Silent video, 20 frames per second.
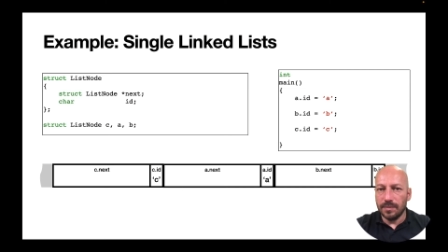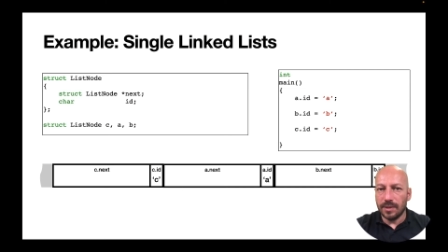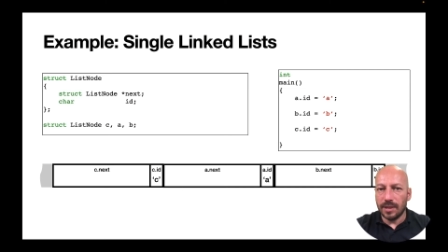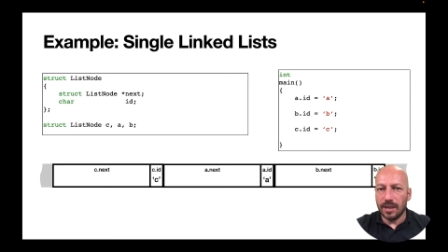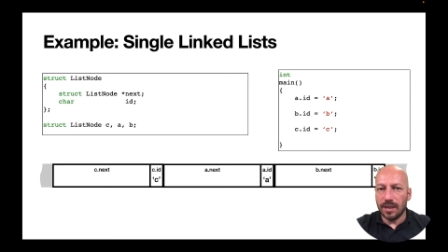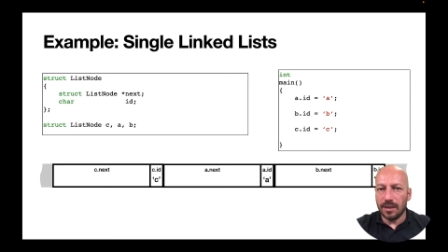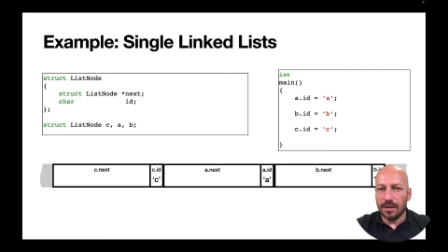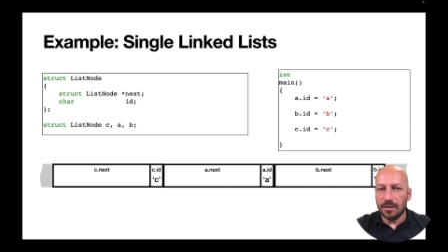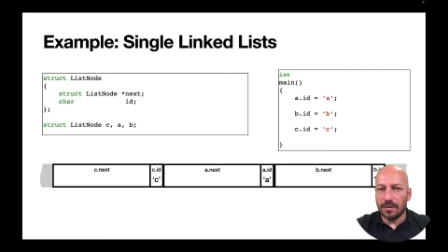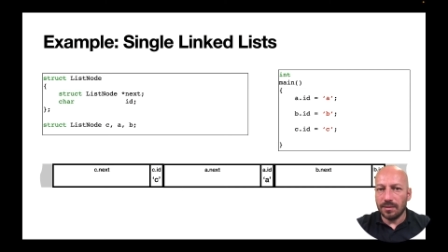
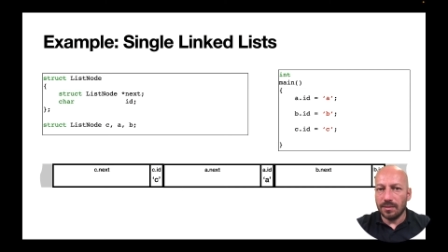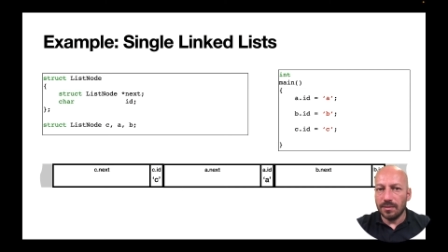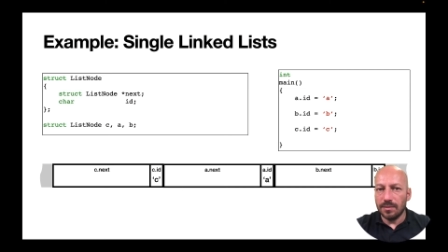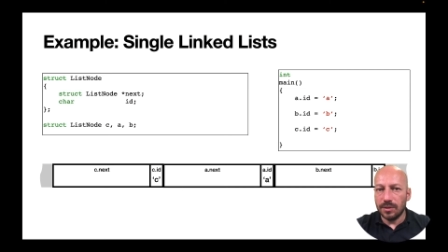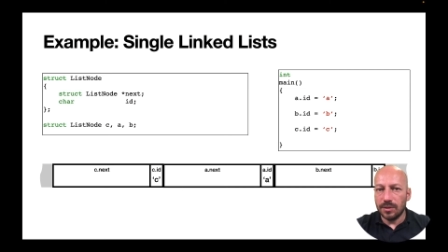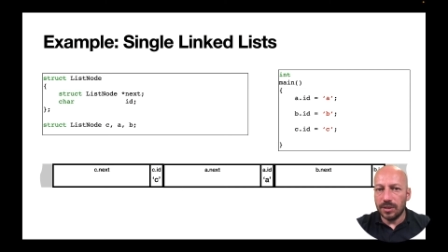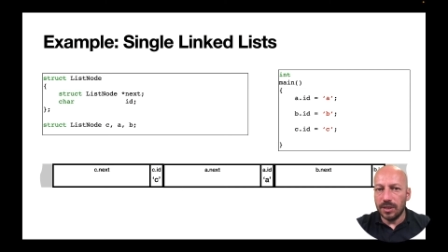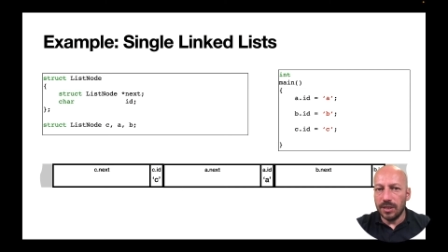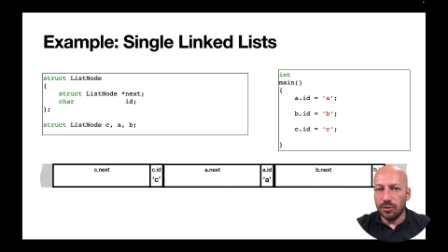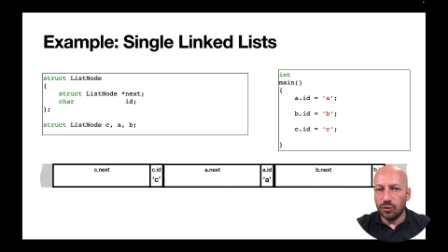and
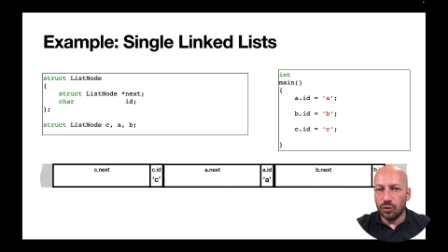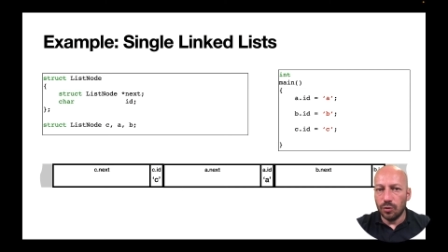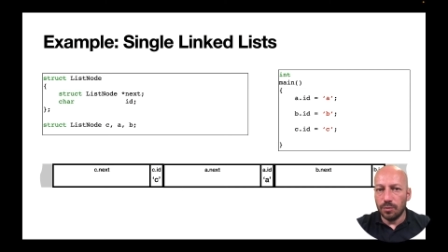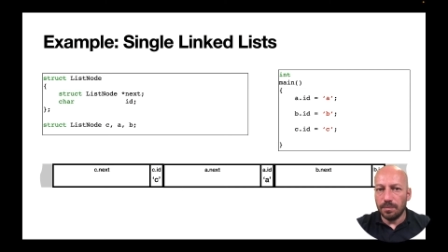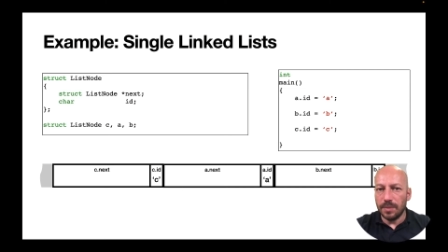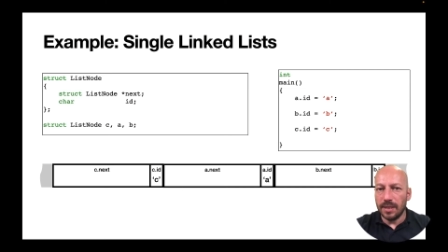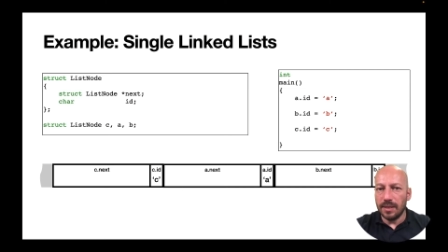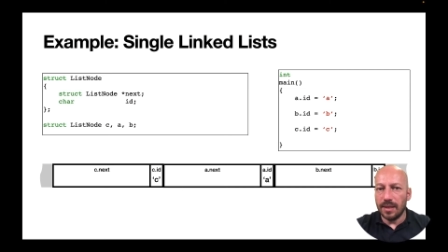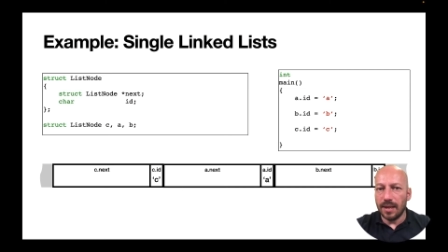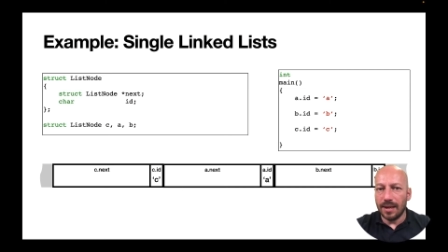C should
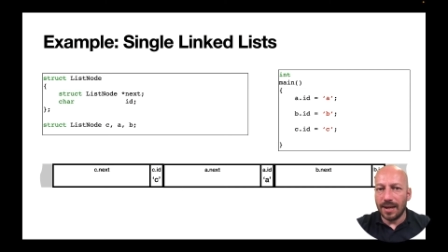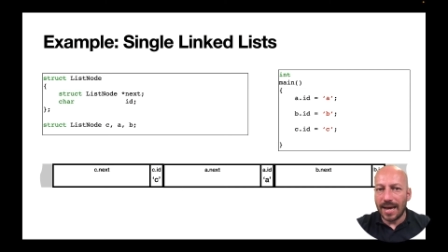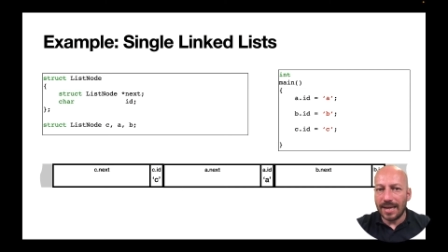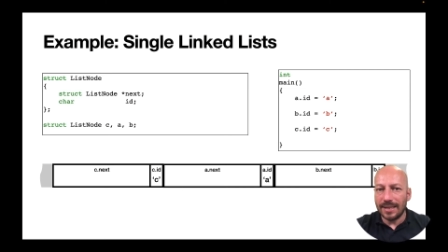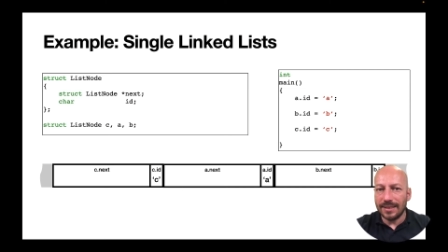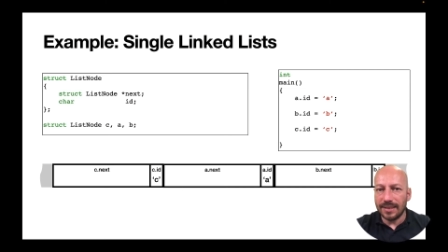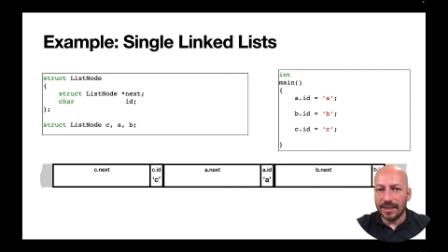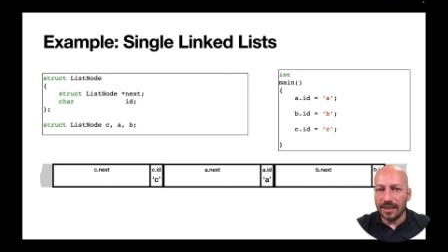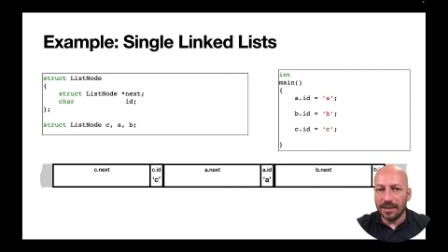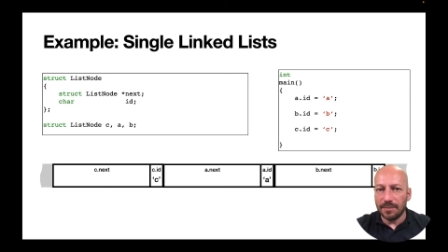be the
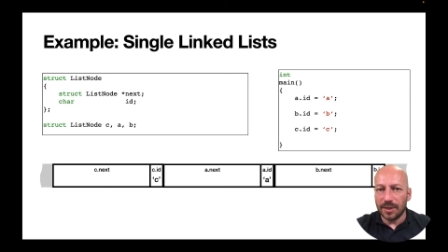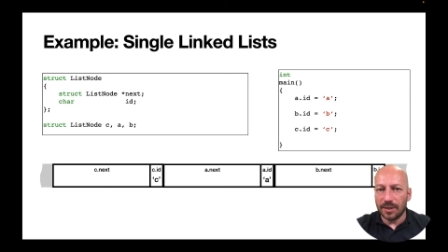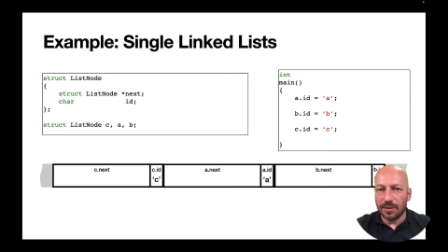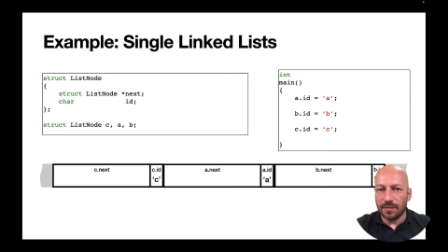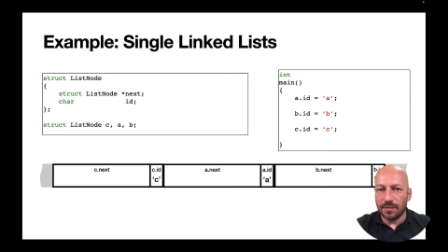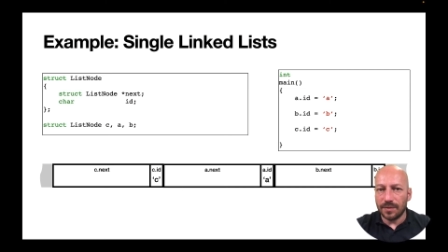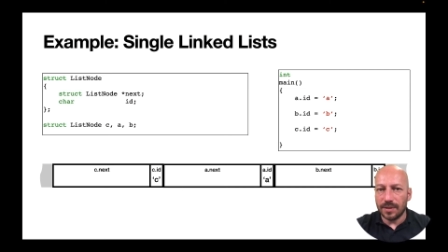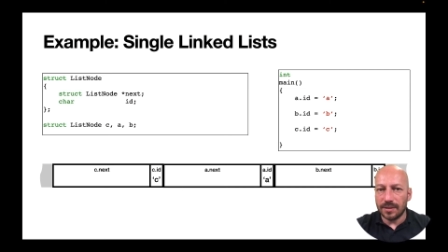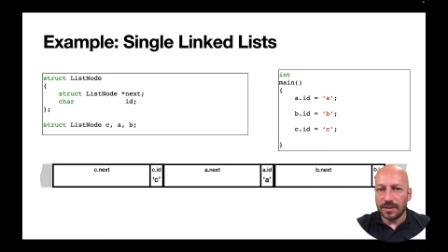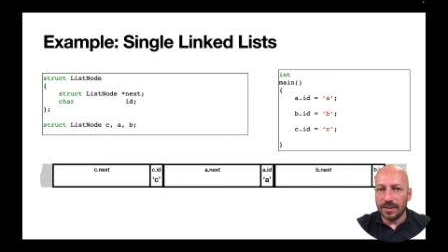last element
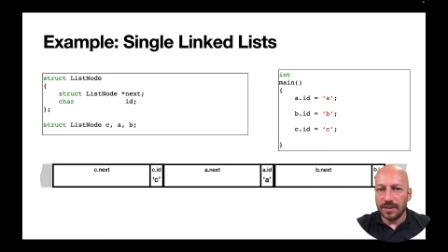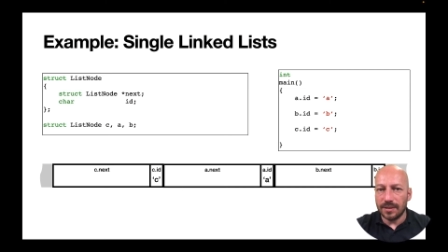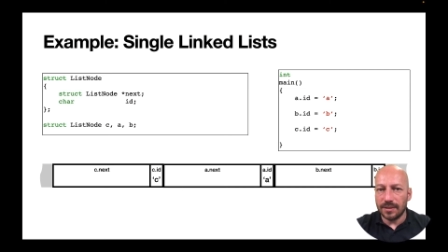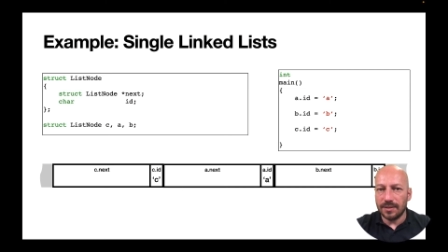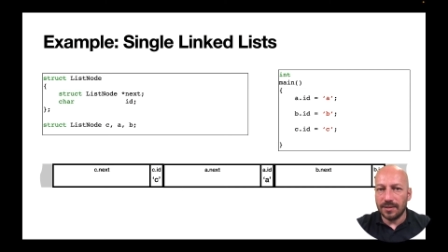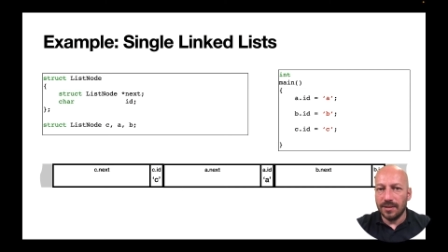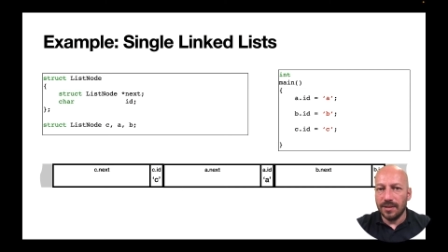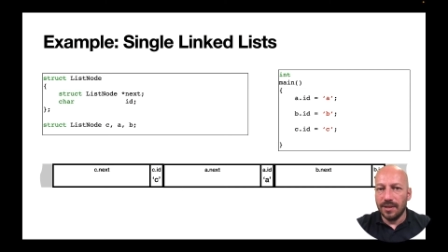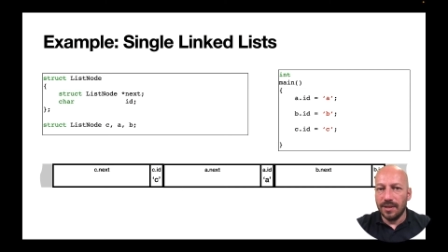of this list.